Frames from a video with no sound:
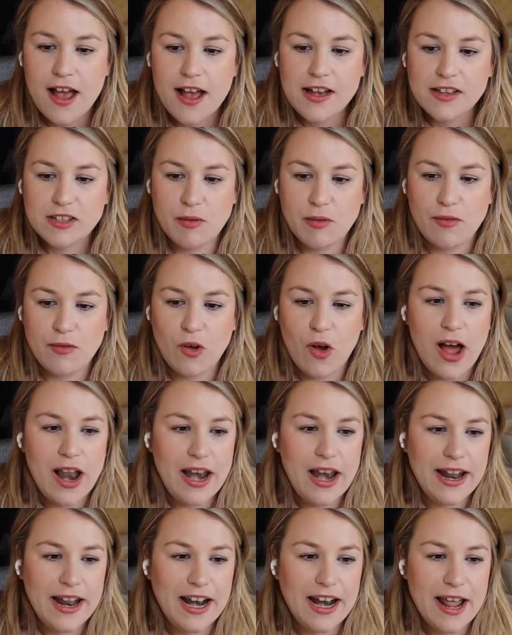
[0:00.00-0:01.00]
So we've got a
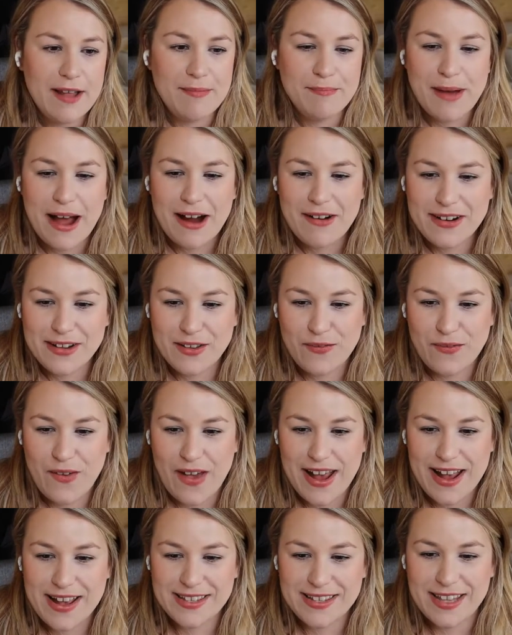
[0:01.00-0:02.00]
little embarrassed
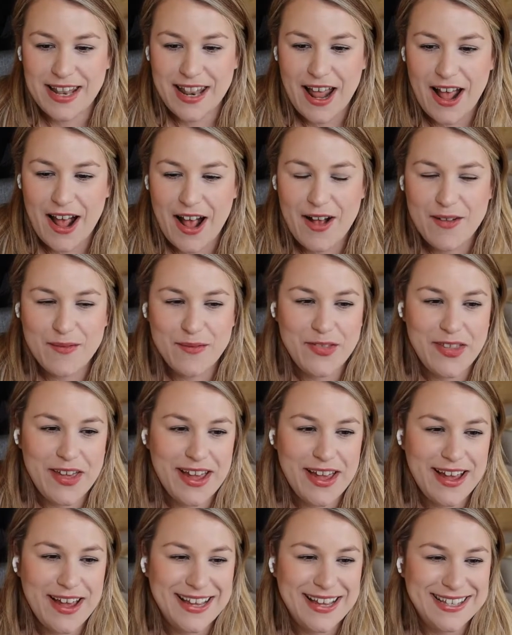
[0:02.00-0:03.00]
face. Love
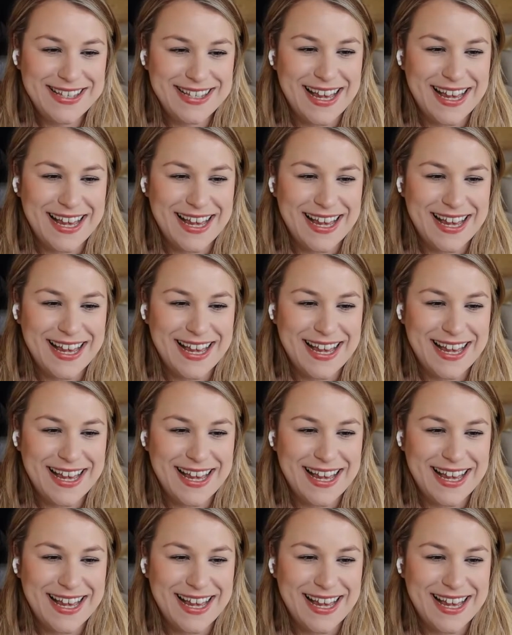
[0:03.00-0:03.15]
this.